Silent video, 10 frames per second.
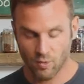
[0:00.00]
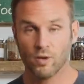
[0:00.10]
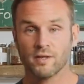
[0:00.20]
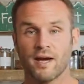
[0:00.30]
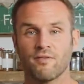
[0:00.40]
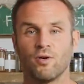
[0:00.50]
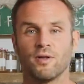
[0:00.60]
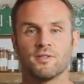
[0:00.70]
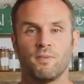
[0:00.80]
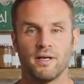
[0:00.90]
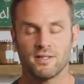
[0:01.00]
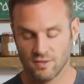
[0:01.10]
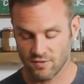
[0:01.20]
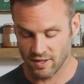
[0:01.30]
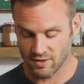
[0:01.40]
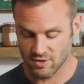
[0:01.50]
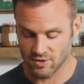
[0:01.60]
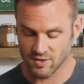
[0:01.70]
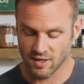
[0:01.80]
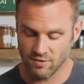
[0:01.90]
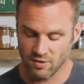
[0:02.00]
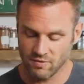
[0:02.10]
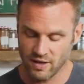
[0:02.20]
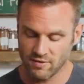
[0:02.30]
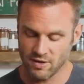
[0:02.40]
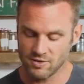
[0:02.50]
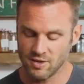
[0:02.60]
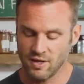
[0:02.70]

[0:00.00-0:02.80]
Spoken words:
Worth having all the spices for this, just to give all the flavor notes.